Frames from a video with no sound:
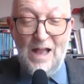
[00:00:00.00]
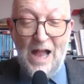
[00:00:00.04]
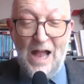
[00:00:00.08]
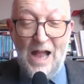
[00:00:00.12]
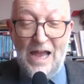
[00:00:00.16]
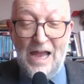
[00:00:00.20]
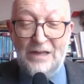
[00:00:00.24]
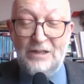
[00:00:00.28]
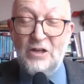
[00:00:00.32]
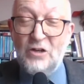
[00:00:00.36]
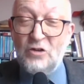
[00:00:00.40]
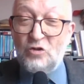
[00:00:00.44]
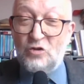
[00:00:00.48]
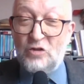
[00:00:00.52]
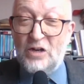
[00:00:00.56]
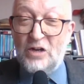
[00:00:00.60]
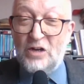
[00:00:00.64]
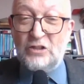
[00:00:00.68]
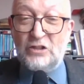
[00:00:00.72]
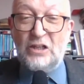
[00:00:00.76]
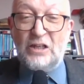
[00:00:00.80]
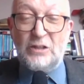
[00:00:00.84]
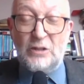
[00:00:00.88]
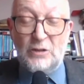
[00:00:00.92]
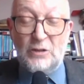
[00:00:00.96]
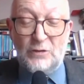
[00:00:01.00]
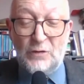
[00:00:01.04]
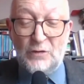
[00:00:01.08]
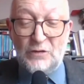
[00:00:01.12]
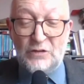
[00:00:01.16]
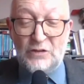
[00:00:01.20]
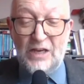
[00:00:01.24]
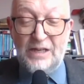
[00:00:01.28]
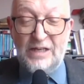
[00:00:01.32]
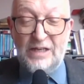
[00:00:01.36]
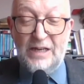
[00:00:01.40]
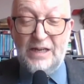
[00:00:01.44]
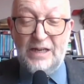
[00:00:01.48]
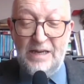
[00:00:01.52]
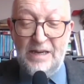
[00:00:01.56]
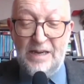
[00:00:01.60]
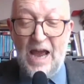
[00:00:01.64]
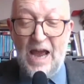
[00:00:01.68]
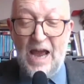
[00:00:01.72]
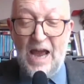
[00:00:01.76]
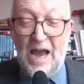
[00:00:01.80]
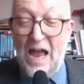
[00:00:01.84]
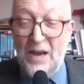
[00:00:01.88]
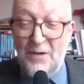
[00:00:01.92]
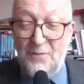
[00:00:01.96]
Eliot translated the second,
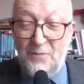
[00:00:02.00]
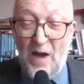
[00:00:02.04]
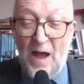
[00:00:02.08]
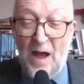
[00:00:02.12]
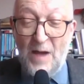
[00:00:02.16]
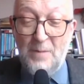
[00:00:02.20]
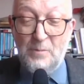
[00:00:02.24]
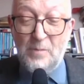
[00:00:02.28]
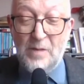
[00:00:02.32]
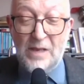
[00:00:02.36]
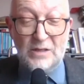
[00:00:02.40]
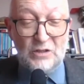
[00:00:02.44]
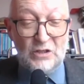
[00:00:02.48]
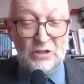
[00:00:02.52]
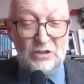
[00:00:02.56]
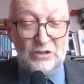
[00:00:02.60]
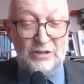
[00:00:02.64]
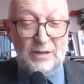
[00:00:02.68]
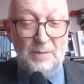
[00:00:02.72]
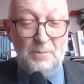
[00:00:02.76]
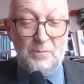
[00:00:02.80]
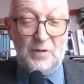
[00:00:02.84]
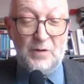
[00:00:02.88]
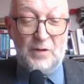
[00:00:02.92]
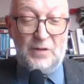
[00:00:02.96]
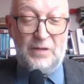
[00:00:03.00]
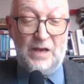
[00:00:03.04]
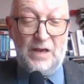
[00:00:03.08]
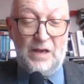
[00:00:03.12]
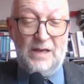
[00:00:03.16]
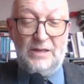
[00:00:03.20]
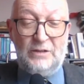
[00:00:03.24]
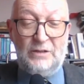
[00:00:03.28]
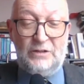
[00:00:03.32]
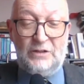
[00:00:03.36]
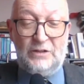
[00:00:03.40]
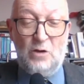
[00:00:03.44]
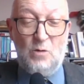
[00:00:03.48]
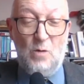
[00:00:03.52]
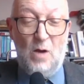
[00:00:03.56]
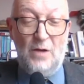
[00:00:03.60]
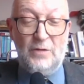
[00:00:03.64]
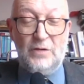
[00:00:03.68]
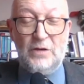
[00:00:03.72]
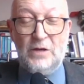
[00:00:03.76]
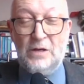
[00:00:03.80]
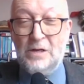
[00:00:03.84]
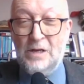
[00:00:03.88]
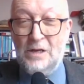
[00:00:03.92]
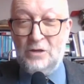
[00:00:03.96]
Dayadva, as sympathize, though
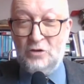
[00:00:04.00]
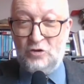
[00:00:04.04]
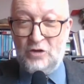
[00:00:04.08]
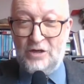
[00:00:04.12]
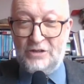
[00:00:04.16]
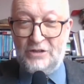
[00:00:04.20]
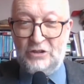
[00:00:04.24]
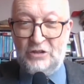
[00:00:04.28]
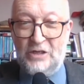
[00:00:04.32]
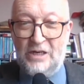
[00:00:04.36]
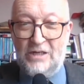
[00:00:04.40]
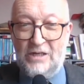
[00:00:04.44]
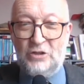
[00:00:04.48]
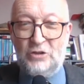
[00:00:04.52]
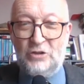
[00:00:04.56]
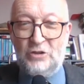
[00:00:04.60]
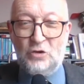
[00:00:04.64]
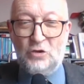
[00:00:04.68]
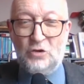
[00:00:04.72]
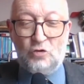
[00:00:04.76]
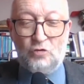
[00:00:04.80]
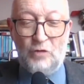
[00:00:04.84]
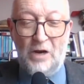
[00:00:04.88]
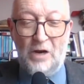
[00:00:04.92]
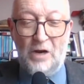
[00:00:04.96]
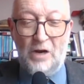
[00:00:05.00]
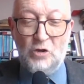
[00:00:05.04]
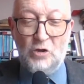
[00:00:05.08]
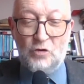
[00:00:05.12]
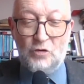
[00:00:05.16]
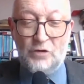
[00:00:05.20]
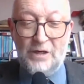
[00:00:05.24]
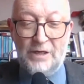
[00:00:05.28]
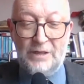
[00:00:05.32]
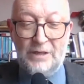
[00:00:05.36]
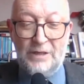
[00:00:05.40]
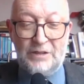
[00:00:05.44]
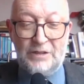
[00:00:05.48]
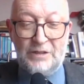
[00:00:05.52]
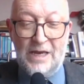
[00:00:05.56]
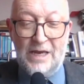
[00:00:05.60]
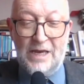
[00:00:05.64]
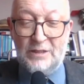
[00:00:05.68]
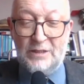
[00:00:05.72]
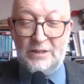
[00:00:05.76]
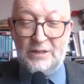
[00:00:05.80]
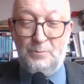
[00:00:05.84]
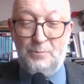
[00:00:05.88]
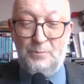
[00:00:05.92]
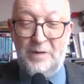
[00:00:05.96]
other translations render it
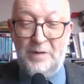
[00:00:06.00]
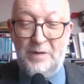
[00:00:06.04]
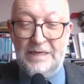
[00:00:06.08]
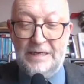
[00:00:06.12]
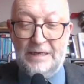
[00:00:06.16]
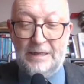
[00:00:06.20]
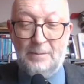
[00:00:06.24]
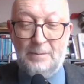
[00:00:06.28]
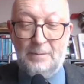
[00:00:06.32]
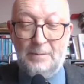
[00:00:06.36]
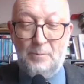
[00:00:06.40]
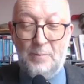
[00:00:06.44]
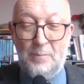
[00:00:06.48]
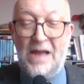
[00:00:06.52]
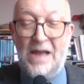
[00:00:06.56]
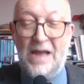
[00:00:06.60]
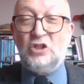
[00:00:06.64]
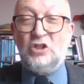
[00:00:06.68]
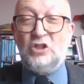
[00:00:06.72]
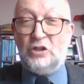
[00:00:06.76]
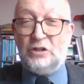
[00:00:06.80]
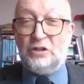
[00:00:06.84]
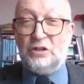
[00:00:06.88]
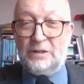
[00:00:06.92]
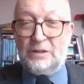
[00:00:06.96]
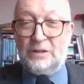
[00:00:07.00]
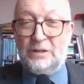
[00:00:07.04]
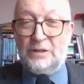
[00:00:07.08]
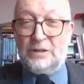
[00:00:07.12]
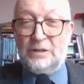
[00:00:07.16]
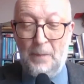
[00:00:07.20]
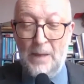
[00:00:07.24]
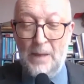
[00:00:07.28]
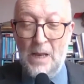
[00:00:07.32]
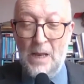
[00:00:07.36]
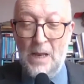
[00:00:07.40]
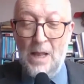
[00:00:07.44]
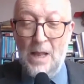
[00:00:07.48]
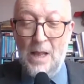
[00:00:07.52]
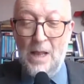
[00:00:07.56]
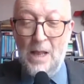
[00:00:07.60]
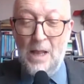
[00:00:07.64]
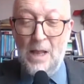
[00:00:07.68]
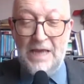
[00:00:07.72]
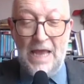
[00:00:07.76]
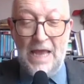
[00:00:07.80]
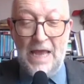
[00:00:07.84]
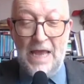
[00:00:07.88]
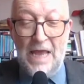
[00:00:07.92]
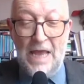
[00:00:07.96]
as be compassionate.
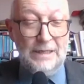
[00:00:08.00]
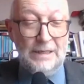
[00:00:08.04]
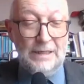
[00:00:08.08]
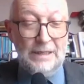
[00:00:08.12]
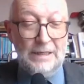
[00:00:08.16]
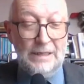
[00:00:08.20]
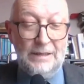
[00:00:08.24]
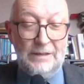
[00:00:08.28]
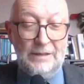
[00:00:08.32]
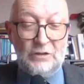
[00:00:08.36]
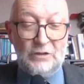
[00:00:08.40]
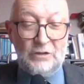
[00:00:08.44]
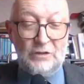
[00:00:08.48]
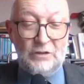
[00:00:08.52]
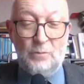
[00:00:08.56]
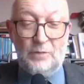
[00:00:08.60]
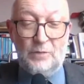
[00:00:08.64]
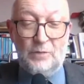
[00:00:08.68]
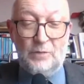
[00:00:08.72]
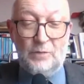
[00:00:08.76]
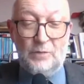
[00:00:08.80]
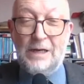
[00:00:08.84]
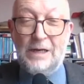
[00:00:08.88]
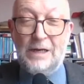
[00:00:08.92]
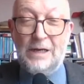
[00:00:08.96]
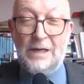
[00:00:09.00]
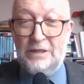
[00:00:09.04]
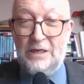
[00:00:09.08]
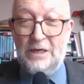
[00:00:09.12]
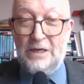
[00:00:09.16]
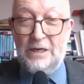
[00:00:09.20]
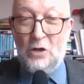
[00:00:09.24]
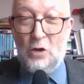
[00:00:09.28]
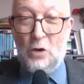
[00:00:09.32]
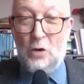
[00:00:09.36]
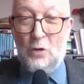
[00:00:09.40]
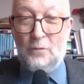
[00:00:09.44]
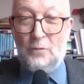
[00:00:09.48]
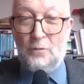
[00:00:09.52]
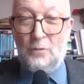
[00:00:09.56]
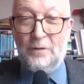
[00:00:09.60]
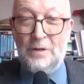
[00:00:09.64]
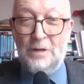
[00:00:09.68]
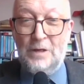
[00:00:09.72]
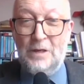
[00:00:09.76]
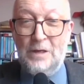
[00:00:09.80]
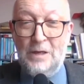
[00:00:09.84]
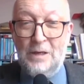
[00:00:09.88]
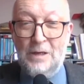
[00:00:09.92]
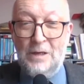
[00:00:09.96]
But Eliot links it with the idea of
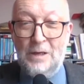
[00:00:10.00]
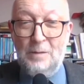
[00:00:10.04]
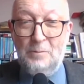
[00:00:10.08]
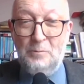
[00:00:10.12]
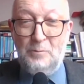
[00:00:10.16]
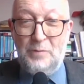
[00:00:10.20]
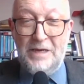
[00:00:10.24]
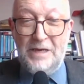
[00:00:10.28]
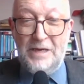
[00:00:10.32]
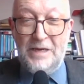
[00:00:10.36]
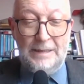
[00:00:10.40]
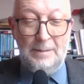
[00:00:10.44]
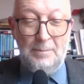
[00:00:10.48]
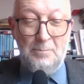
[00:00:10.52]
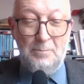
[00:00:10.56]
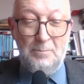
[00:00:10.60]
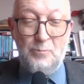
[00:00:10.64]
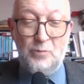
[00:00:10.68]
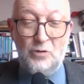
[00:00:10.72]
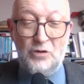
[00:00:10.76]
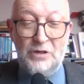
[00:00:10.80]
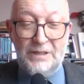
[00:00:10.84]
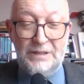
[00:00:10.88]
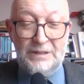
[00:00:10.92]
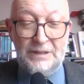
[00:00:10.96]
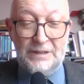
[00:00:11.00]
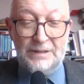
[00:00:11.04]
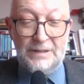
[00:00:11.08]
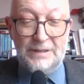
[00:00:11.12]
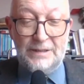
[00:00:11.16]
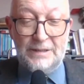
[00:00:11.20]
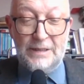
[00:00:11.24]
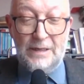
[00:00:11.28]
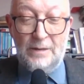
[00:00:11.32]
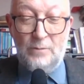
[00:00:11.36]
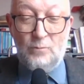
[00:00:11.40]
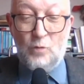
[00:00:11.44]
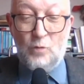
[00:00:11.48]
being imprisoned in